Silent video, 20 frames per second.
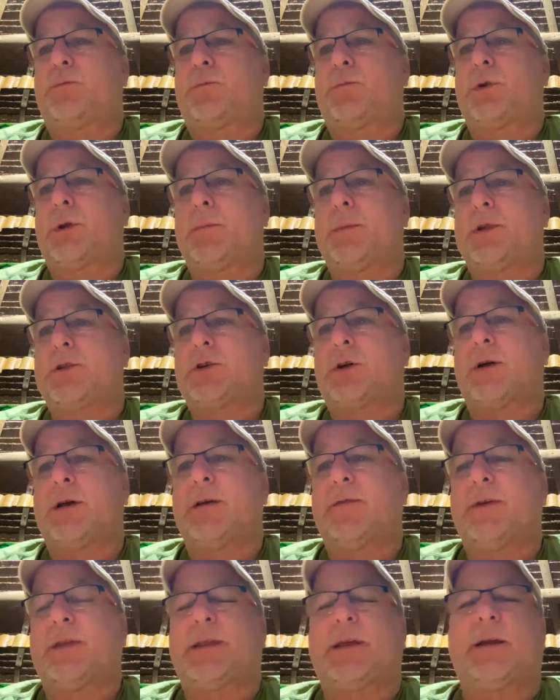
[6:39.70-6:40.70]
pretty much
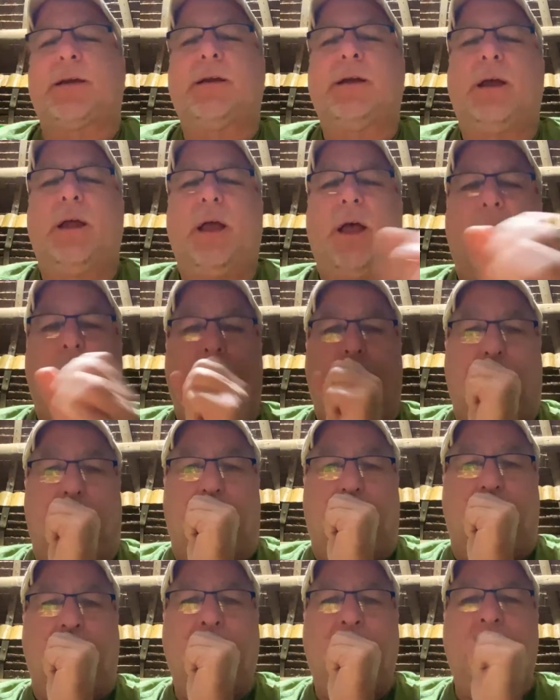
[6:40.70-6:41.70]
everything.
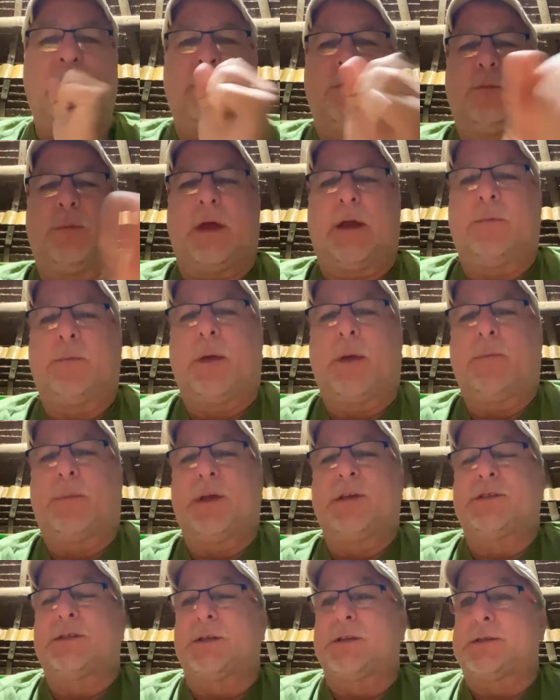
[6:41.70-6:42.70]
And my
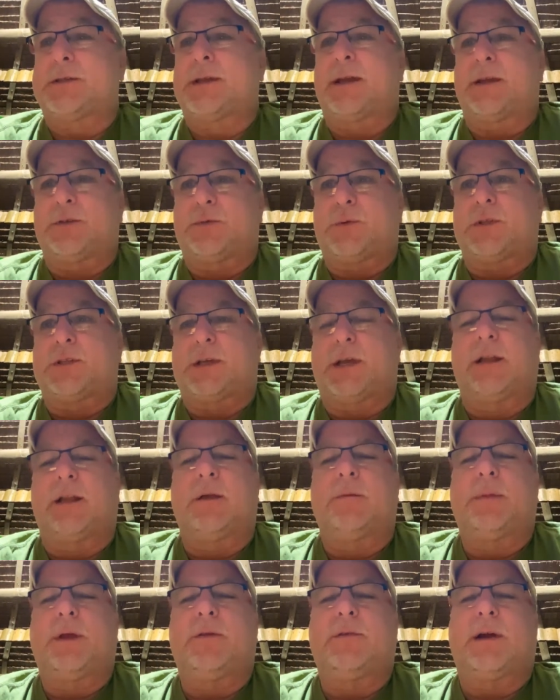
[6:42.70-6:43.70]
business thing is what's
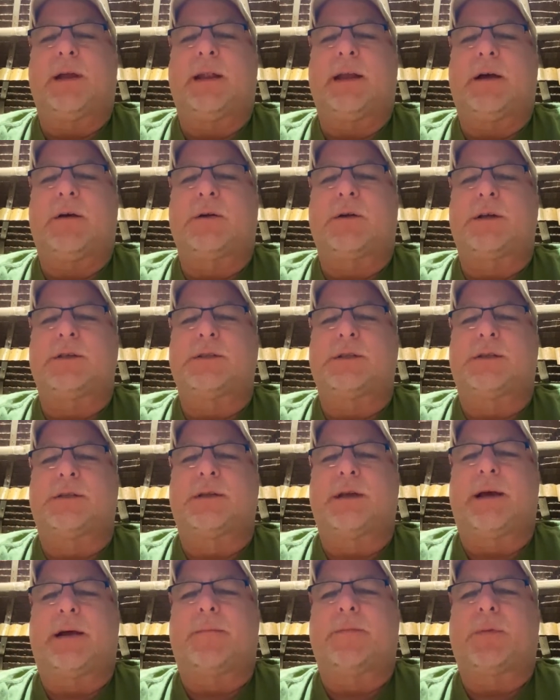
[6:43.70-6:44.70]
killing me right now because it's
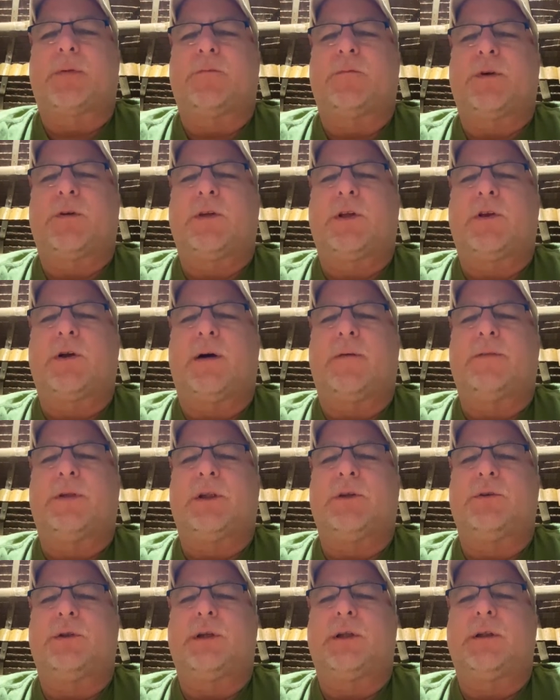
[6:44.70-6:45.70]
very
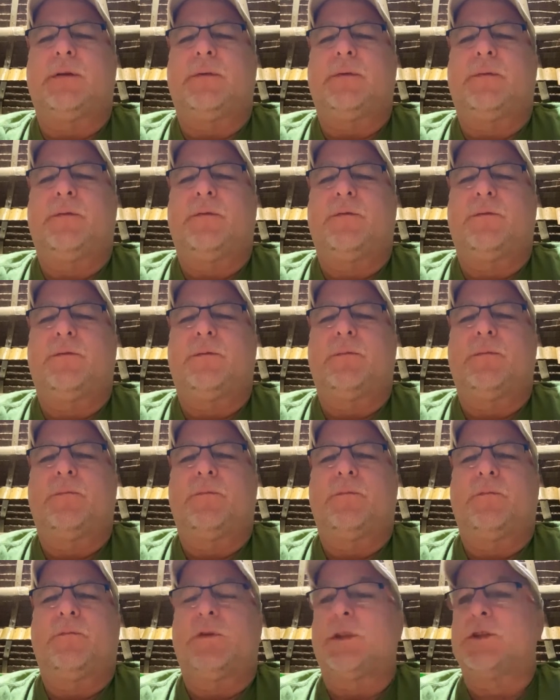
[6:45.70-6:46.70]
convoluted
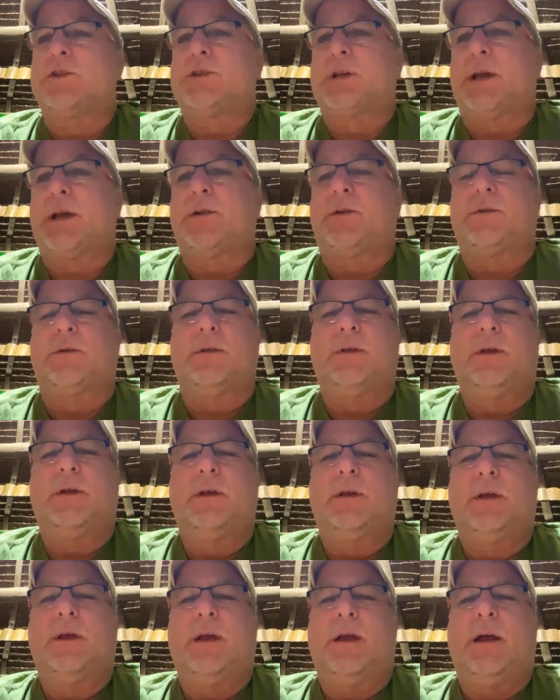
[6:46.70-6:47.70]
for the channel.
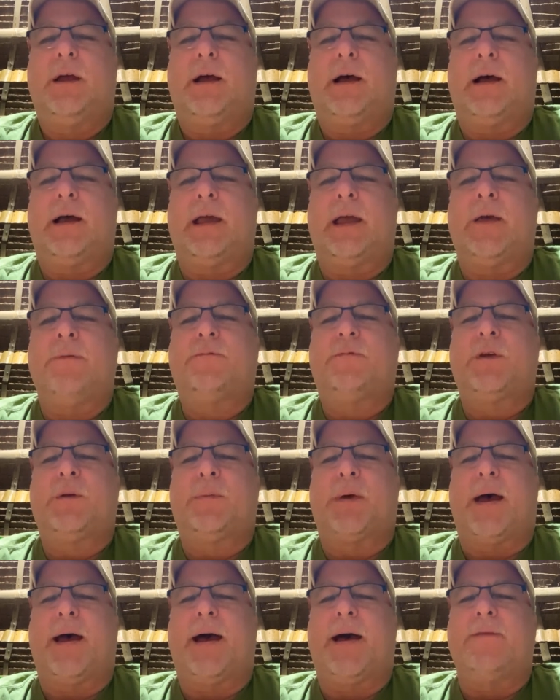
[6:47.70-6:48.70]
Amphib
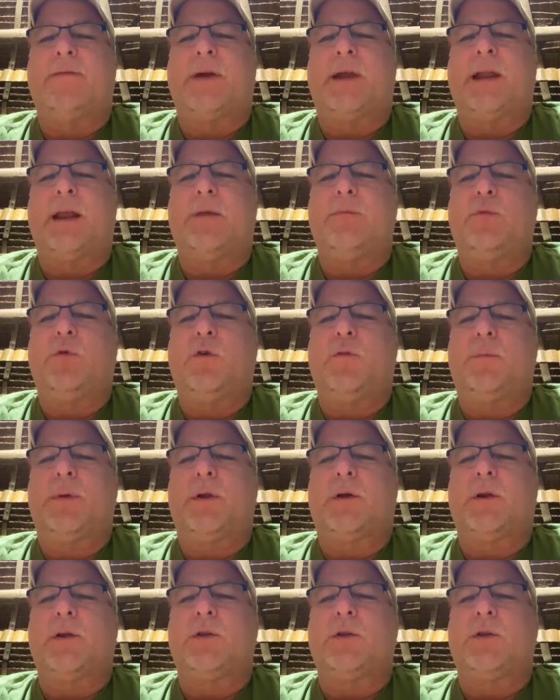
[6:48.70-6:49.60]
Ave, any movement on